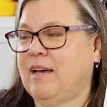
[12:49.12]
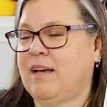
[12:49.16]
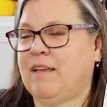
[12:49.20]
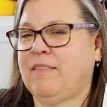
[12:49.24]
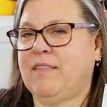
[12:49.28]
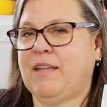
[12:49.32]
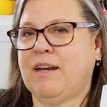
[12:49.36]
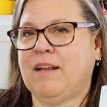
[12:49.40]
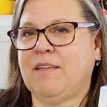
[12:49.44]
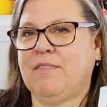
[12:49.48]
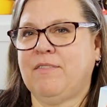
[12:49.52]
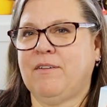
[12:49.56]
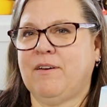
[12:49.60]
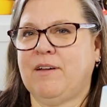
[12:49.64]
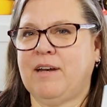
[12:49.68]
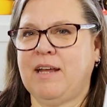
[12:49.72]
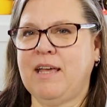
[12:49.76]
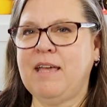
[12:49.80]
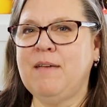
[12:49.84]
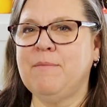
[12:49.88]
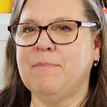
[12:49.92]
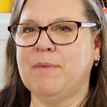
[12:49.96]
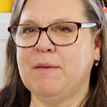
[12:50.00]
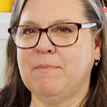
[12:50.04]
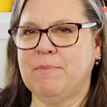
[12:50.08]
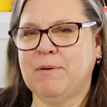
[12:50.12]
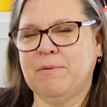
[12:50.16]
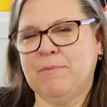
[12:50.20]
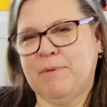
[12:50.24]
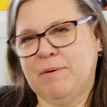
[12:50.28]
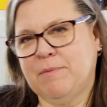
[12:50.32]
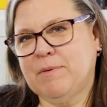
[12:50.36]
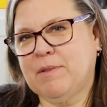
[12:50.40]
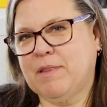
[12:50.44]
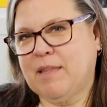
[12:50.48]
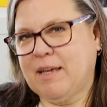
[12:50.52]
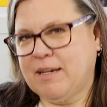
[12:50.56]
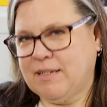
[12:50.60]
And then I thought, hey, maybe we
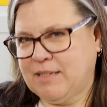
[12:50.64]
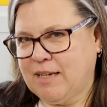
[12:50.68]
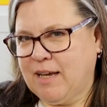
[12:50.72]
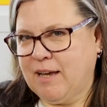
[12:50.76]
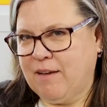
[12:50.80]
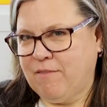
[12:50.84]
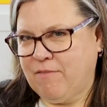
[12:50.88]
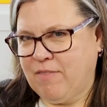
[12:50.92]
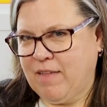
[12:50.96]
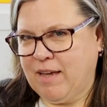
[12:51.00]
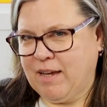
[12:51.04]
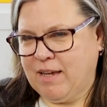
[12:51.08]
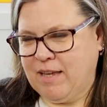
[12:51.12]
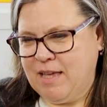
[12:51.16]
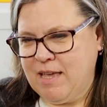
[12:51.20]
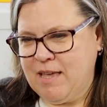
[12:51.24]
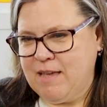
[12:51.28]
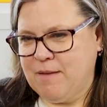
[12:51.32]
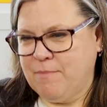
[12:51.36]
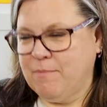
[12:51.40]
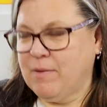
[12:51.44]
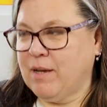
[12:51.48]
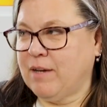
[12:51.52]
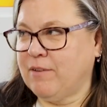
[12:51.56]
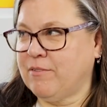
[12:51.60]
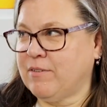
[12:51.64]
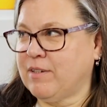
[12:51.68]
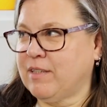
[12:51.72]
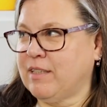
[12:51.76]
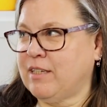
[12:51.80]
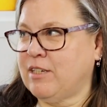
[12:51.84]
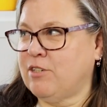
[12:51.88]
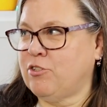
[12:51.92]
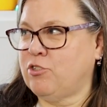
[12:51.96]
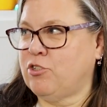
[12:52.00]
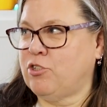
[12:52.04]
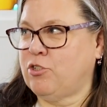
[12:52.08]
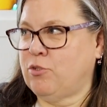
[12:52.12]
would like to have that game. I really
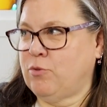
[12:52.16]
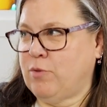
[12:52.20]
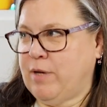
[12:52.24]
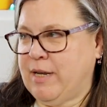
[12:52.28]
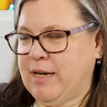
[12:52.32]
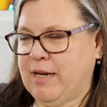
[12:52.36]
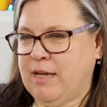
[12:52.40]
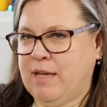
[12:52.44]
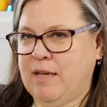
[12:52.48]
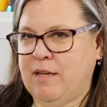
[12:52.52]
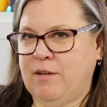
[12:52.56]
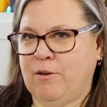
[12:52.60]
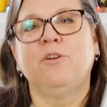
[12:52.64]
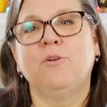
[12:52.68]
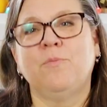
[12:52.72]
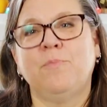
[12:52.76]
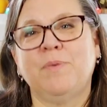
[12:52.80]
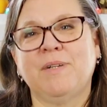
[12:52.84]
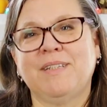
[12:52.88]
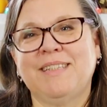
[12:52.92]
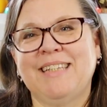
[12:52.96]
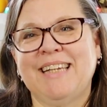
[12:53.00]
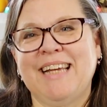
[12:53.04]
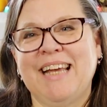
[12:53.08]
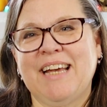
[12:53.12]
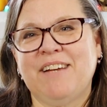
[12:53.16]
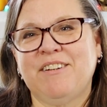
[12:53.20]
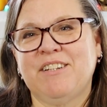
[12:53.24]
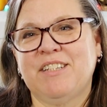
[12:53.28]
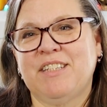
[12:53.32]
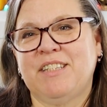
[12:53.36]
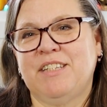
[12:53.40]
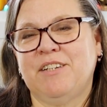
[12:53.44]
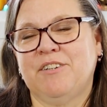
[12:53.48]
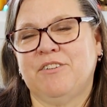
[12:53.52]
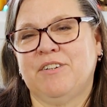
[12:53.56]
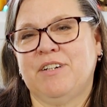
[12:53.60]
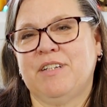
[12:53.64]
enjoyed it. You're building out a
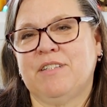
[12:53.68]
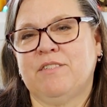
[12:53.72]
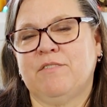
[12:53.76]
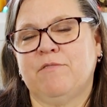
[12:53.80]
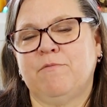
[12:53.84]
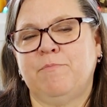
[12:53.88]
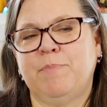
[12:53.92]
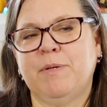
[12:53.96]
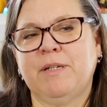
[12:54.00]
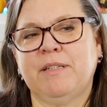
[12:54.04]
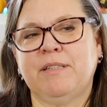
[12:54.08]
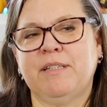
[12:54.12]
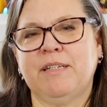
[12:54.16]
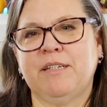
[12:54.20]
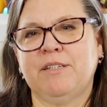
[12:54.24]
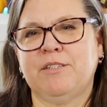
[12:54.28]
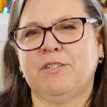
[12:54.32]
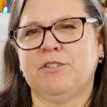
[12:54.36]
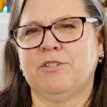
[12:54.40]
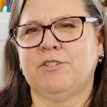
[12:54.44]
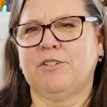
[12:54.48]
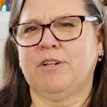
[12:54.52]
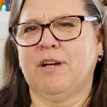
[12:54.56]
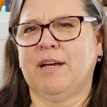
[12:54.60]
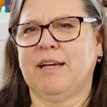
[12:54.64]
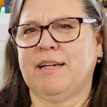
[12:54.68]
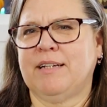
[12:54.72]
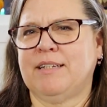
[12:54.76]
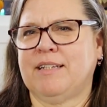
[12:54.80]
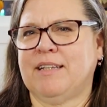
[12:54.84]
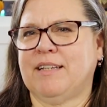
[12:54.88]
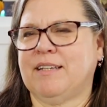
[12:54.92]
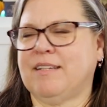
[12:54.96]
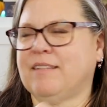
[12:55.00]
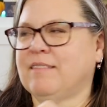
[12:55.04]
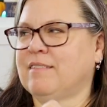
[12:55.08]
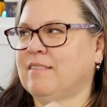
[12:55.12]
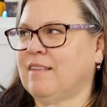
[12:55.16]
series of buildings and trying
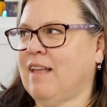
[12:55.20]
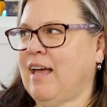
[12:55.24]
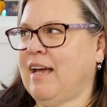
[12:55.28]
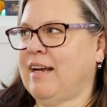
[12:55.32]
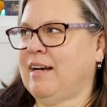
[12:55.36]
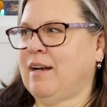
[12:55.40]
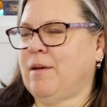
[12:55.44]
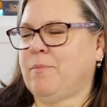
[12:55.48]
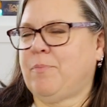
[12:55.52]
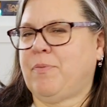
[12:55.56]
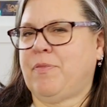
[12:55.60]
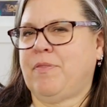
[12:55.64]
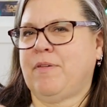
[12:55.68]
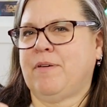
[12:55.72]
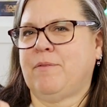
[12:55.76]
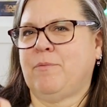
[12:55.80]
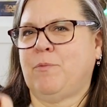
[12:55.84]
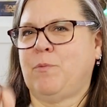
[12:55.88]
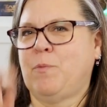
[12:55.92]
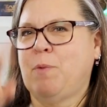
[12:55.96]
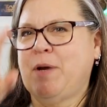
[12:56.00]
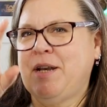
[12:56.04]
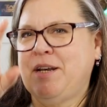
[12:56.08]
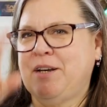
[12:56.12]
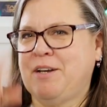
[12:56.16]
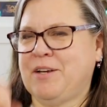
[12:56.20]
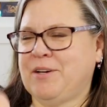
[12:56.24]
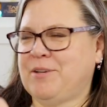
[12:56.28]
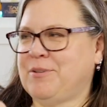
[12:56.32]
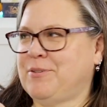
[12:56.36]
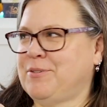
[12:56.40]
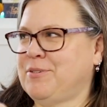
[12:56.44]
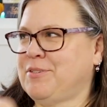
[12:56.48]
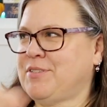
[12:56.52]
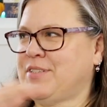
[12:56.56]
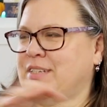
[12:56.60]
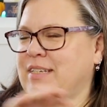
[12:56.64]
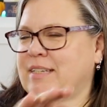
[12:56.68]
to line up the
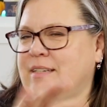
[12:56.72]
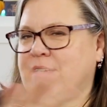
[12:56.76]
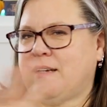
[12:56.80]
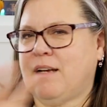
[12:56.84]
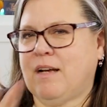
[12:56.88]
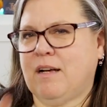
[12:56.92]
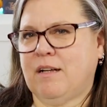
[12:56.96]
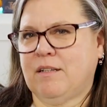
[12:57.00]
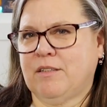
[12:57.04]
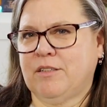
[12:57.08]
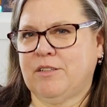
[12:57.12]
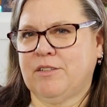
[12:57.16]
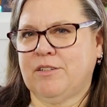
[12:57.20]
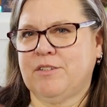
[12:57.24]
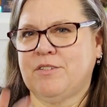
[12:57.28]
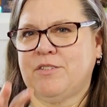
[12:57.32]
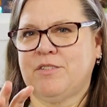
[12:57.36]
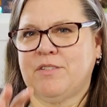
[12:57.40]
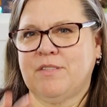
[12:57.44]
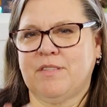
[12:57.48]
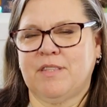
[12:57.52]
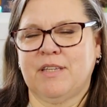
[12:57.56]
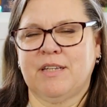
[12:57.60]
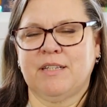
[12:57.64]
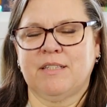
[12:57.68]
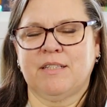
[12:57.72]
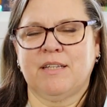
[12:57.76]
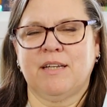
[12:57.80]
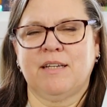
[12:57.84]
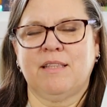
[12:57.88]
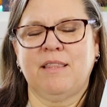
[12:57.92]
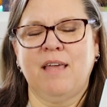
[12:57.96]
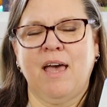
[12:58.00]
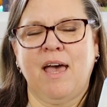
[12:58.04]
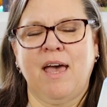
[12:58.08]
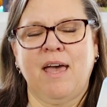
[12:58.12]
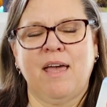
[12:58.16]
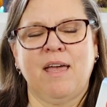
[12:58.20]
windows and colors and things like
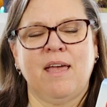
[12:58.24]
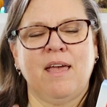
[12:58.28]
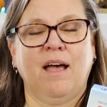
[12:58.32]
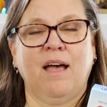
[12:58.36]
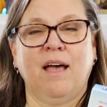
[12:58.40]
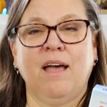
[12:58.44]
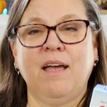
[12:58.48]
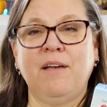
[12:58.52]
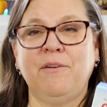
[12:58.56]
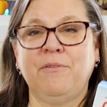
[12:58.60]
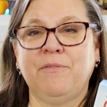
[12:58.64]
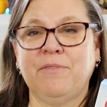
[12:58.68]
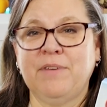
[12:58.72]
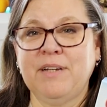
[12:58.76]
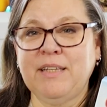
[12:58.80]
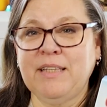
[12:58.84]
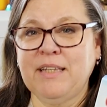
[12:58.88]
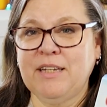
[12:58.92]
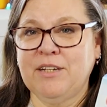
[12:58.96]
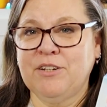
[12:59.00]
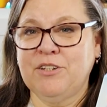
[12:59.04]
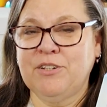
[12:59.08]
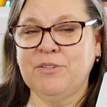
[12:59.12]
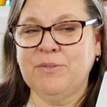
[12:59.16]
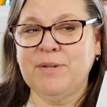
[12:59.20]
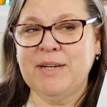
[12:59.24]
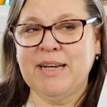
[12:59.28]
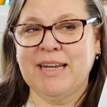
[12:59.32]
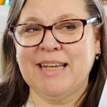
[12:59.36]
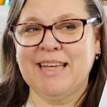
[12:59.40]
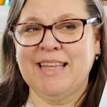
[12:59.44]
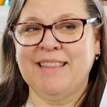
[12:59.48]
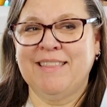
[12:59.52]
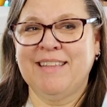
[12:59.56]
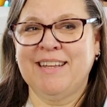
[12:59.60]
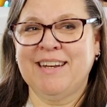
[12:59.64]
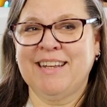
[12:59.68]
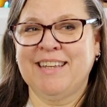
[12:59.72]
that. I really enjoyed it.
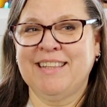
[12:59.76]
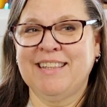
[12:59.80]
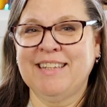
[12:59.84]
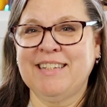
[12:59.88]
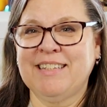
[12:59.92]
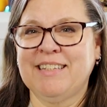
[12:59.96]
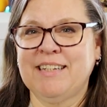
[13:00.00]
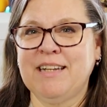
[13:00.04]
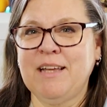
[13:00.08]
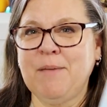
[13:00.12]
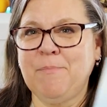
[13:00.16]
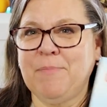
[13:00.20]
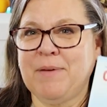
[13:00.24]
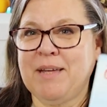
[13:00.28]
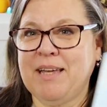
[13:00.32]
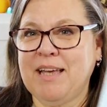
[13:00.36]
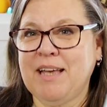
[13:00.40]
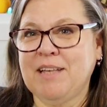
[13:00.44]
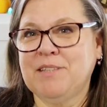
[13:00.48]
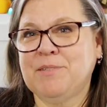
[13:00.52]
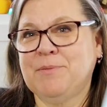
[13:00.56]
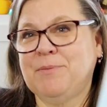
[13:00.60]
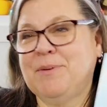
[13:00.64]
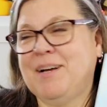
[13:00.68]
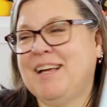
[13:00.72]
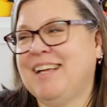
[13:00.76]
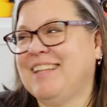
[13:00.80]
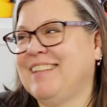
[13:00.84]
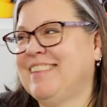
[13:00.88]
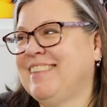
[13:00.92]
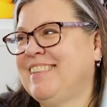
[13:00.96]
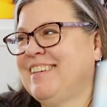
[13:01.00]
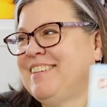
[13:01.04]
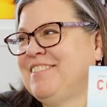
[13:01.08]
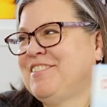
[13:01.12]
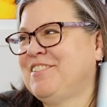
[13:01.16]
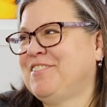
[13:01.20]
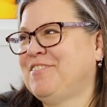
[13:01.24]
And then I looked it up, and guess what?
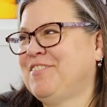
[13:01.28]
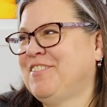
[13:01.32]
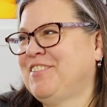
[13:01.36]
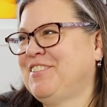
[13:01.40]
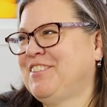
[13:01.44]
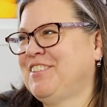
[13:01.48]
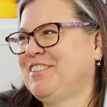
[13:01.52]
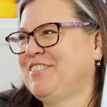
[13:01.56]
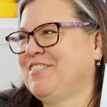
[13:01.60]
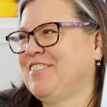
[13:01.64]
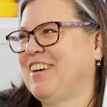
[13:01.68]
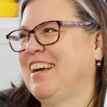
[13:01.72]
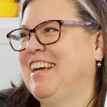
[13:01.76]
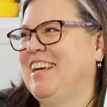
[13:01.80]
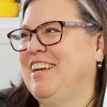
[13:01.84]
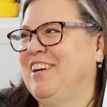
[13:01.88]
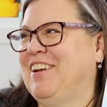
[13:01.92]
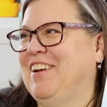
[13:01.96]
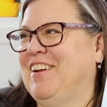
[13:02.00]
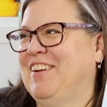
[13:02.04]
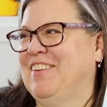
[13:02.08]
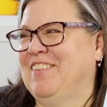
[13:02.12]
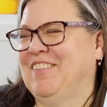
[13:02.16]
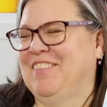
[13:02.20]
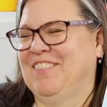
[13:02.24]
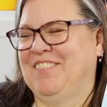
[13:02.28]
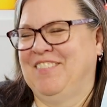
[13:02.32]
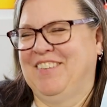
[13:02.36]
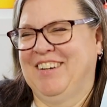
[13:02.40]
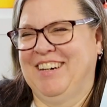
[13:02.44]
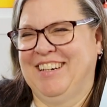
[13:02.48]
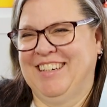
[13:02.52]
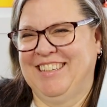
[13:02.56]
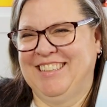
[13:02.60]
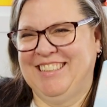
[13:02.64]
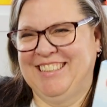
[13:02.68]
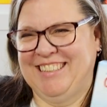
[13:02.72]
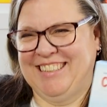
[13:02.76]
There's a roll and write
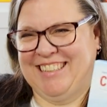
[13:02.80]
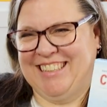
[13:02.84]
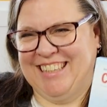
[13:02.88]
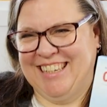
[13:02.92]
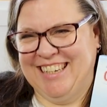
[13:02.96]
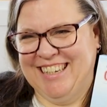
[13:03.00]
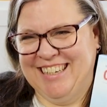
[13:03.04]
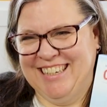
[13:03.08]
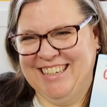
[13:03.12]
version.